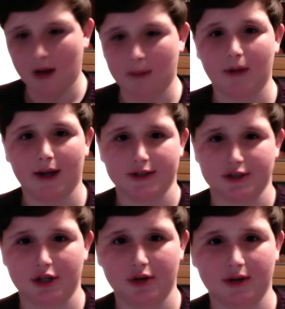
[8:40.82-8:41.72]
Mike
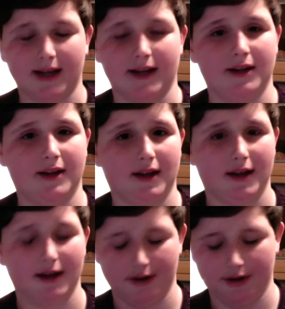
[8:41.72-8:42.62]
Titula,
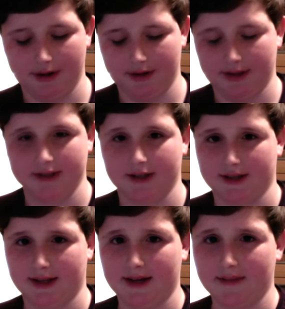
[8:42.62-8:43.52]
and uh, things like
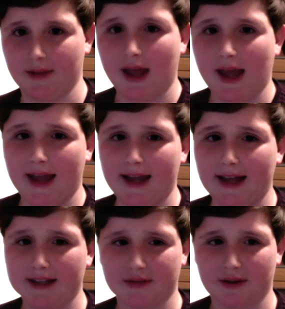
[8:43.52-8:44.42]
that. He
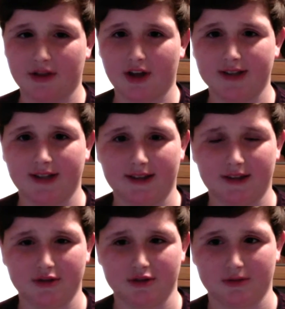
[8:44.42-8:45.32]
has around
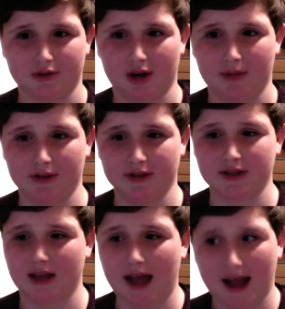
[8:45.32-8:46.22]
13,000
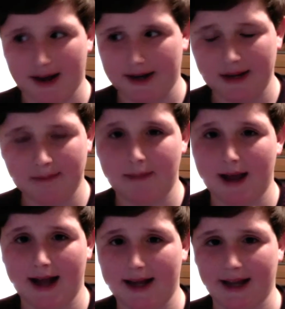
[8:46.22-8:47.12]
subscribers, and he
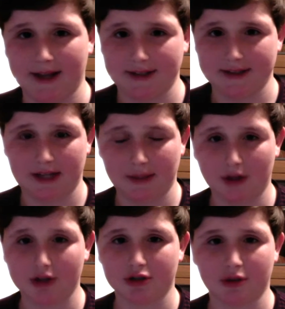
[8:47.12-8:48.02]
barely edits. He
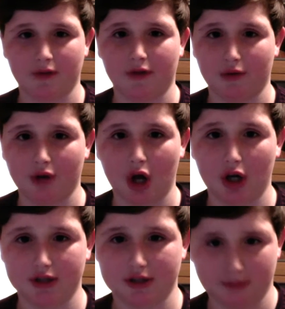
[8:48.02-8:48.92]
might just do a few
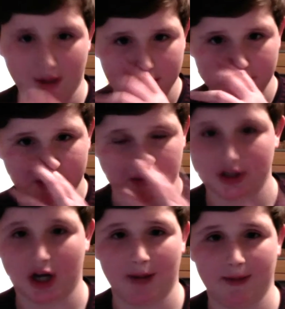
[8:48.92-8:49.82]
cuts, might just do a
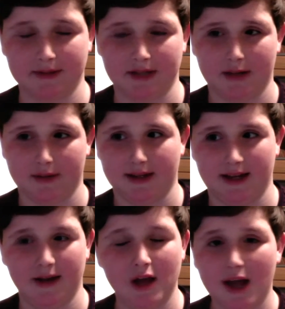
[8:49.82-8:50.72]
time lapse here and
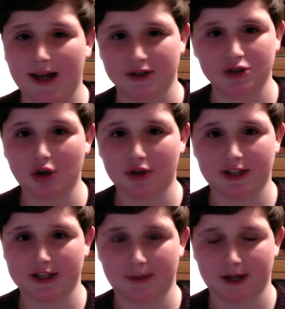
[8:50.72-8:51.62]
there. It's
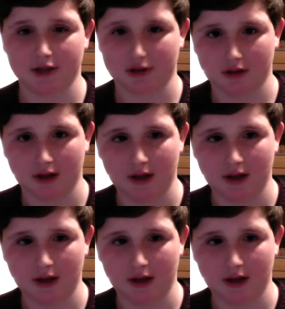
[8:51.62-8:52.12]
nothing special.